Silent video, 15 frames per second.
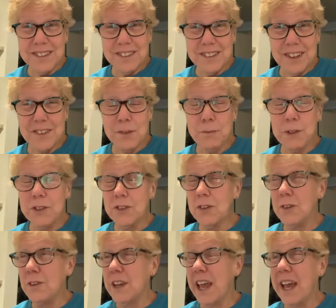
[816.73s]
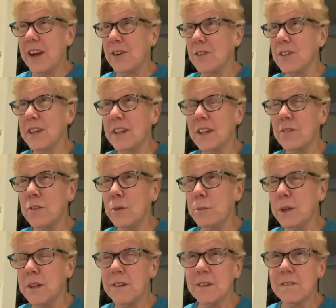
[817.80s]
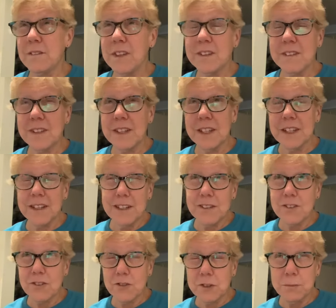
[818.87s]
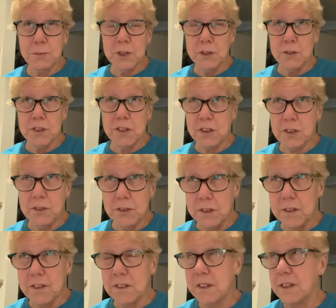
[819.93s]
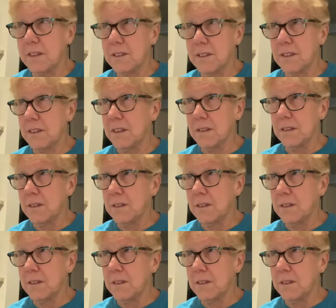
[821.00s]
especially now that everybody's investing in this cryptocurrency. It's like,